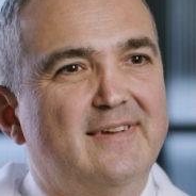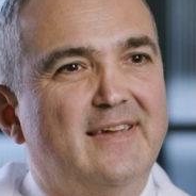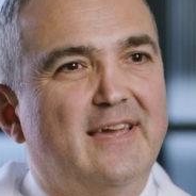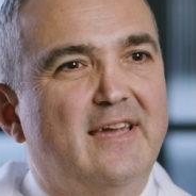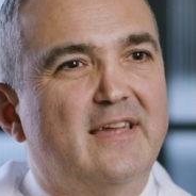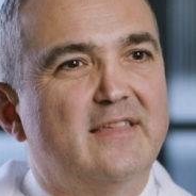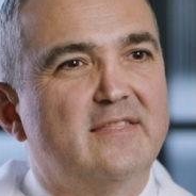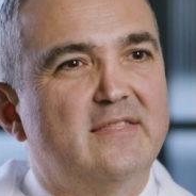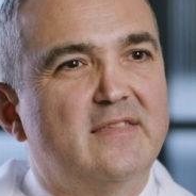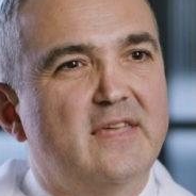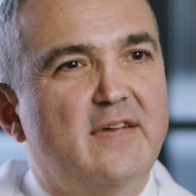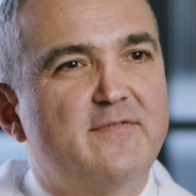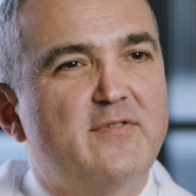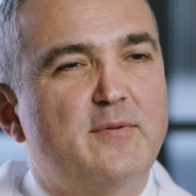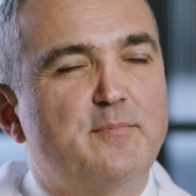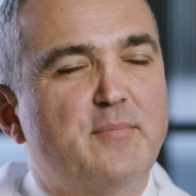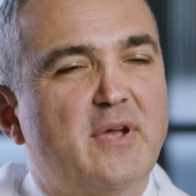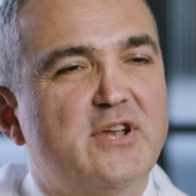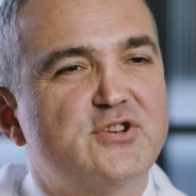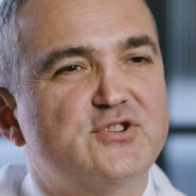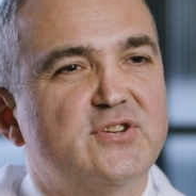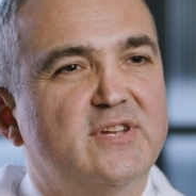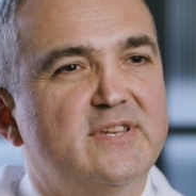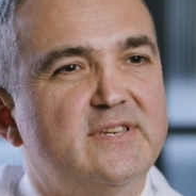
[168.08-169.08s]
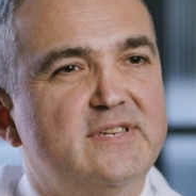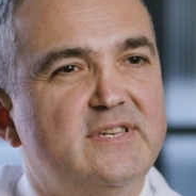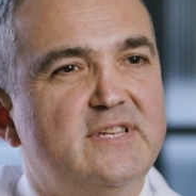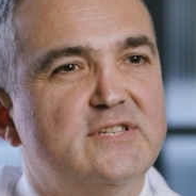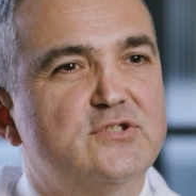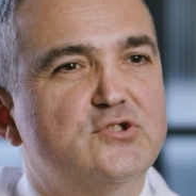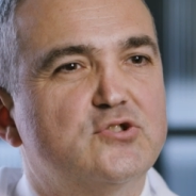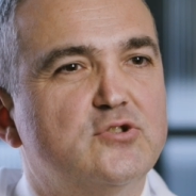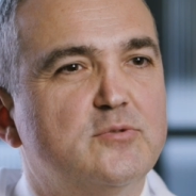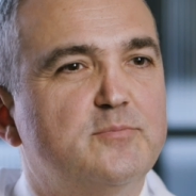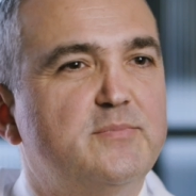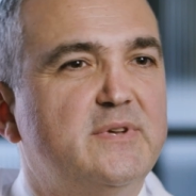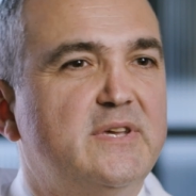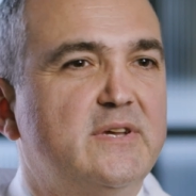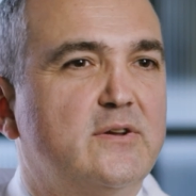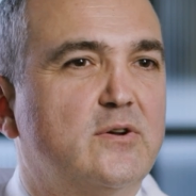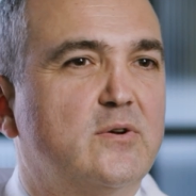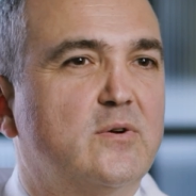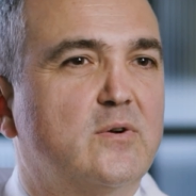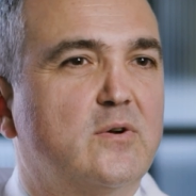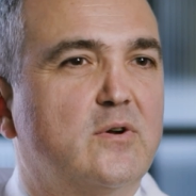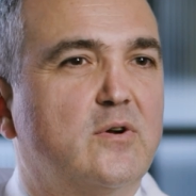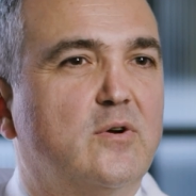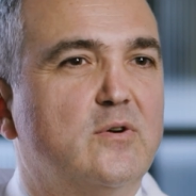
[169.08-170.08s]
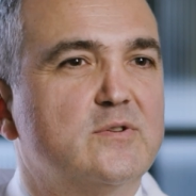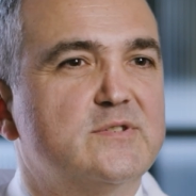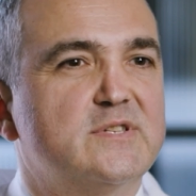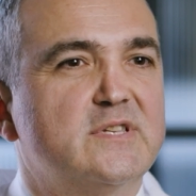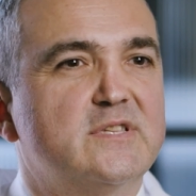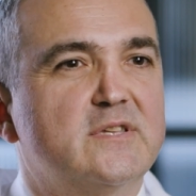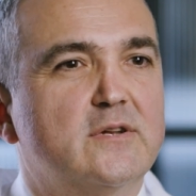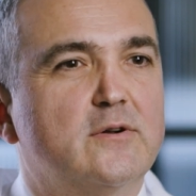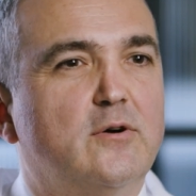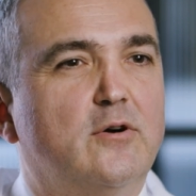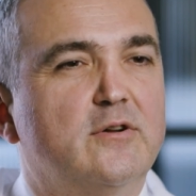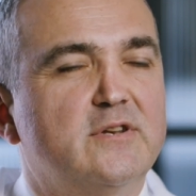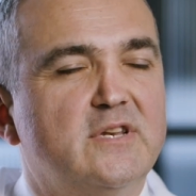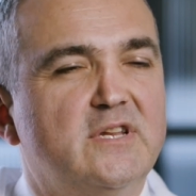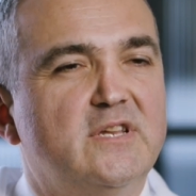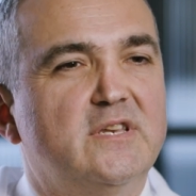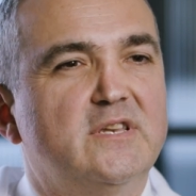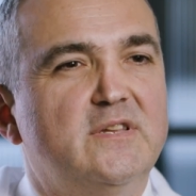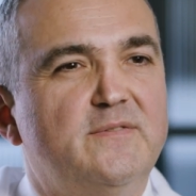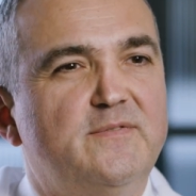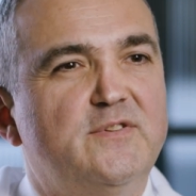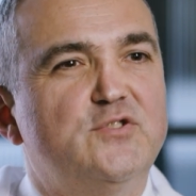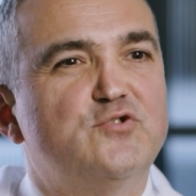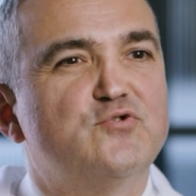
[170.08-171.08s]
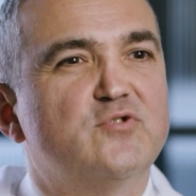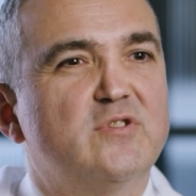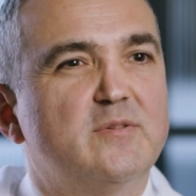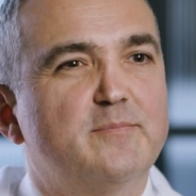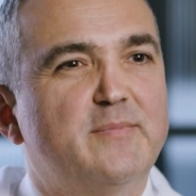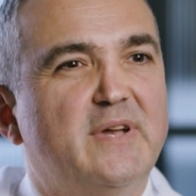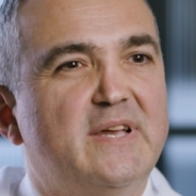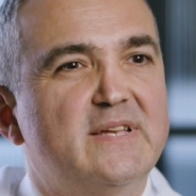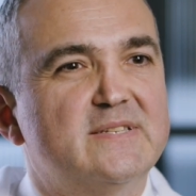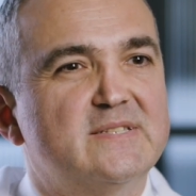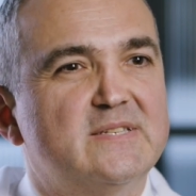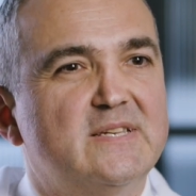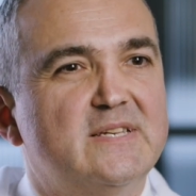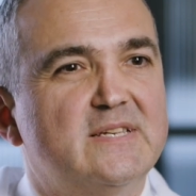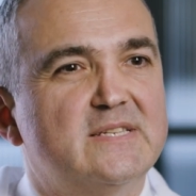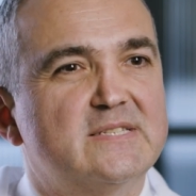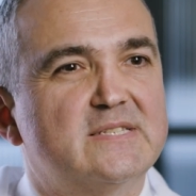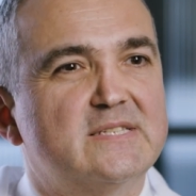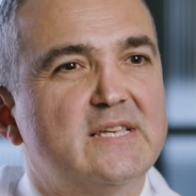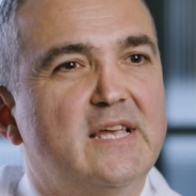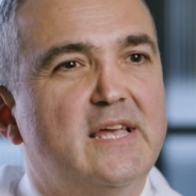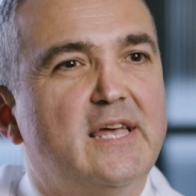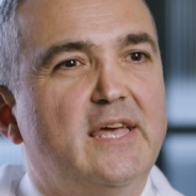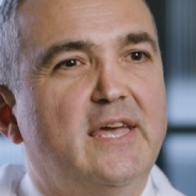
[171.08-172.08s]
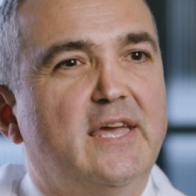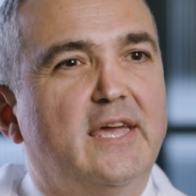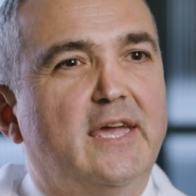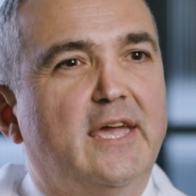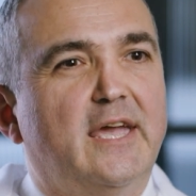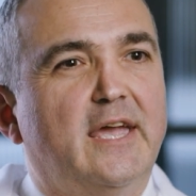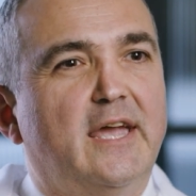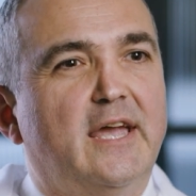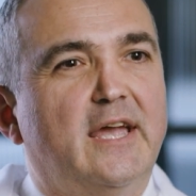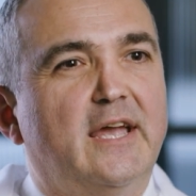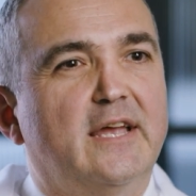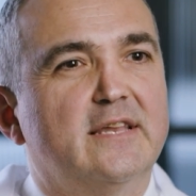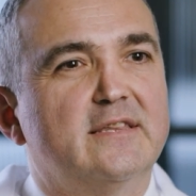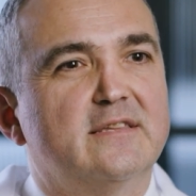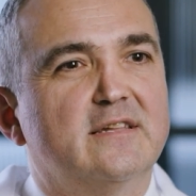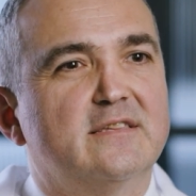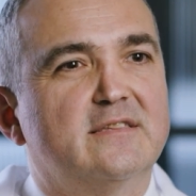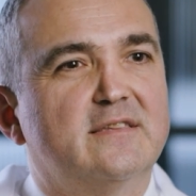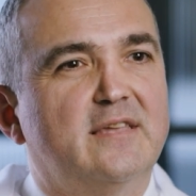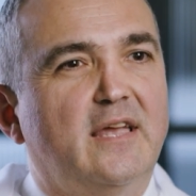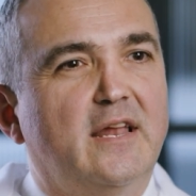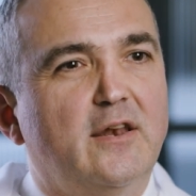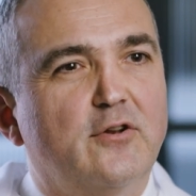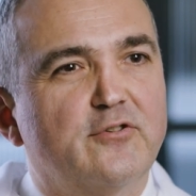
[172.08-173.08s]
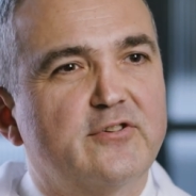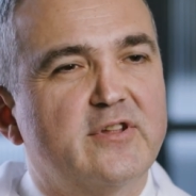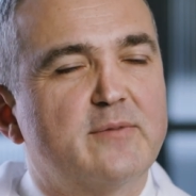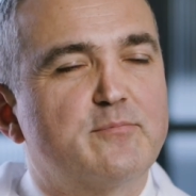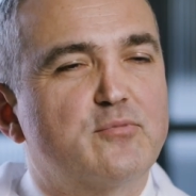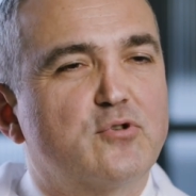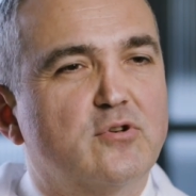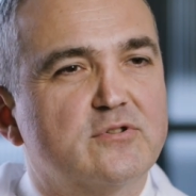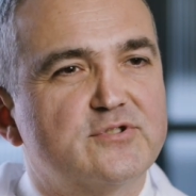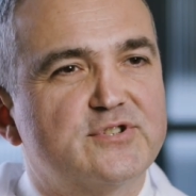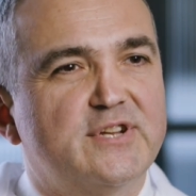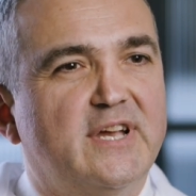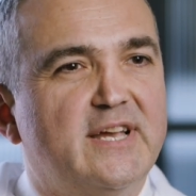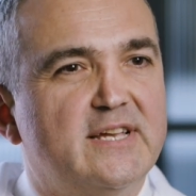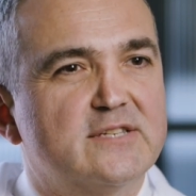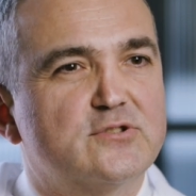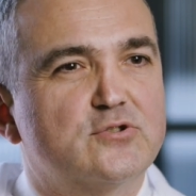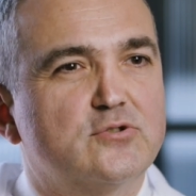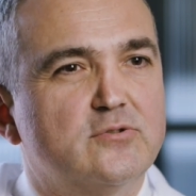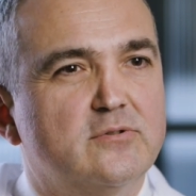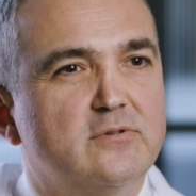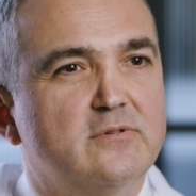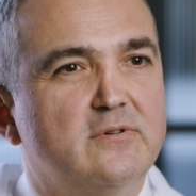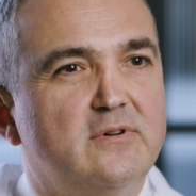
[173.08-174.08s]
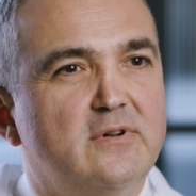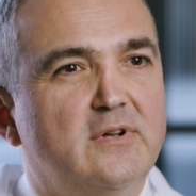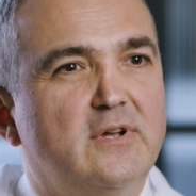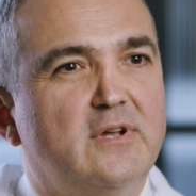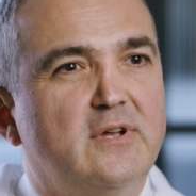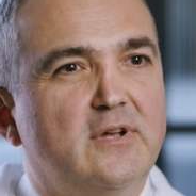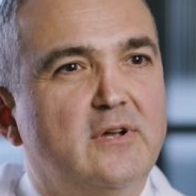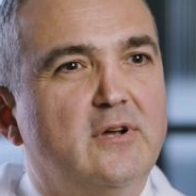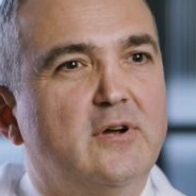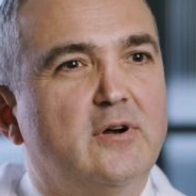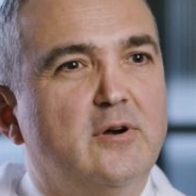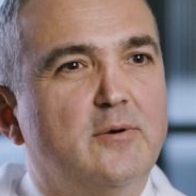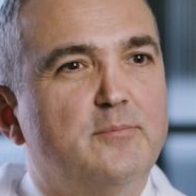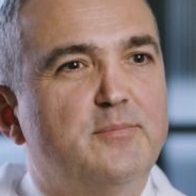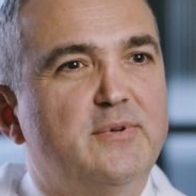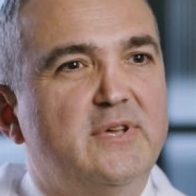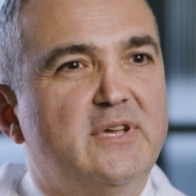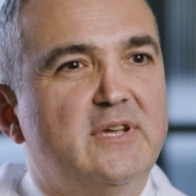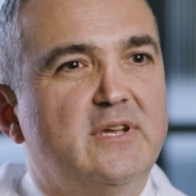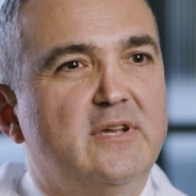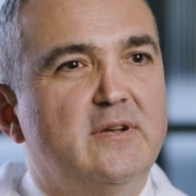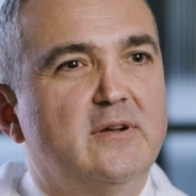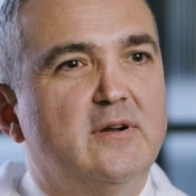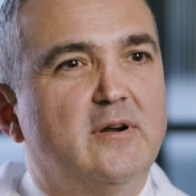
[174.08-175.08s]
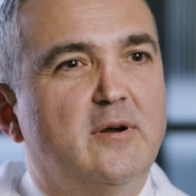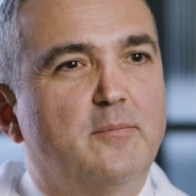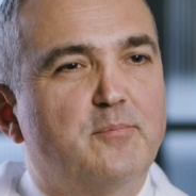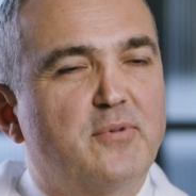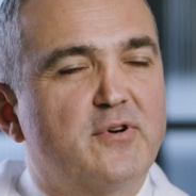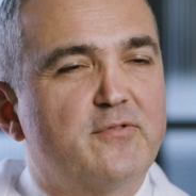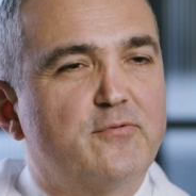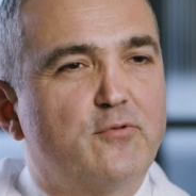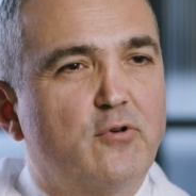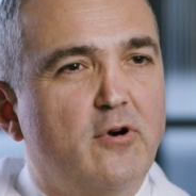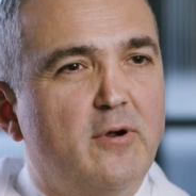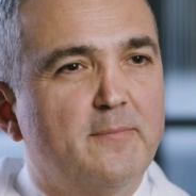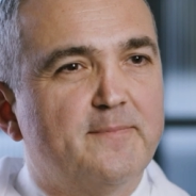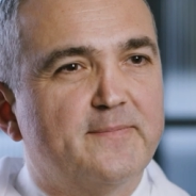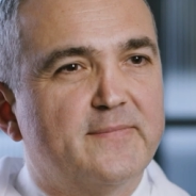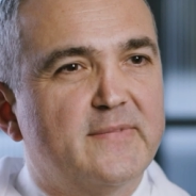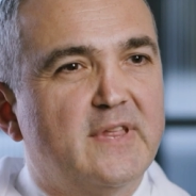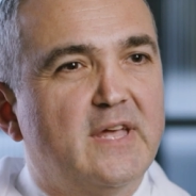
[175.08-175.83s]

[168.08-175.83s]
and every patient needs to be considered on an individual basis, and the tailored approach has to be performed.